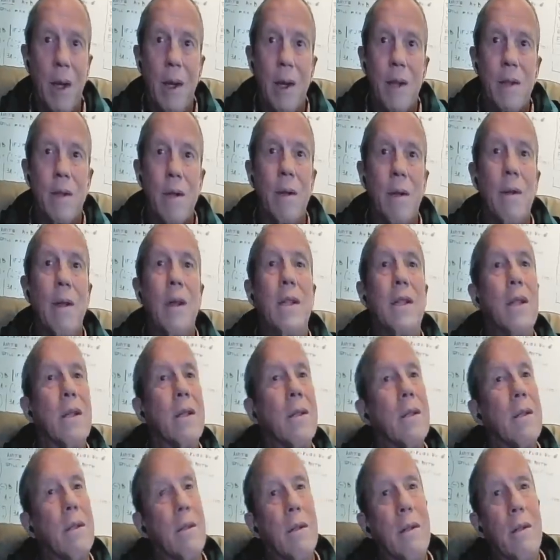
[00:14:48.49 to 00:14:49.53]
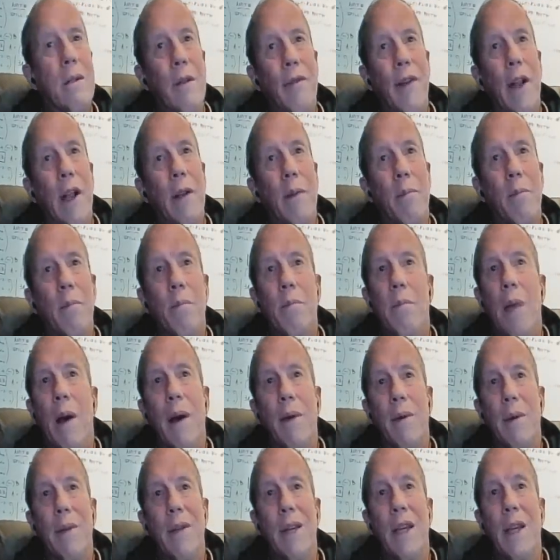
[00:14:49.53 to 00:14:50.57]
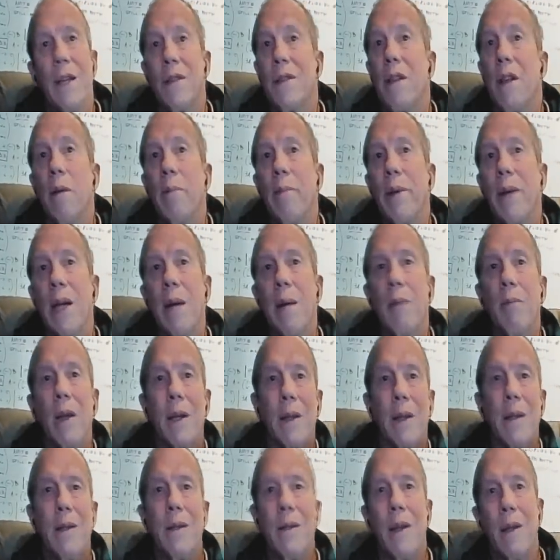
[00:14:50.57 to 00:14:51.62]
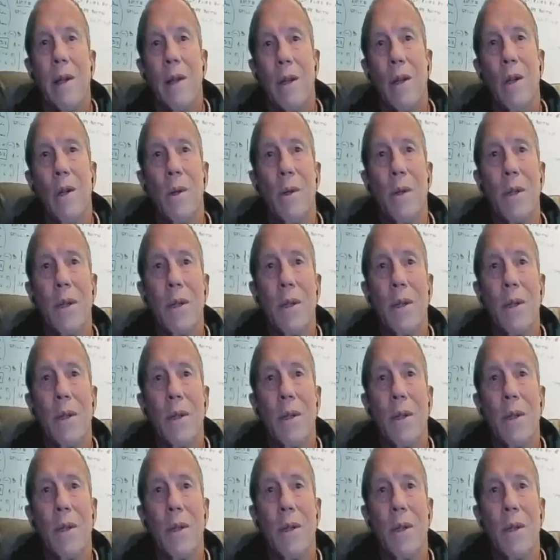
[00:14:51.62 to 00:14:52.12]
So they just develop other things. They'll become like these other cultures.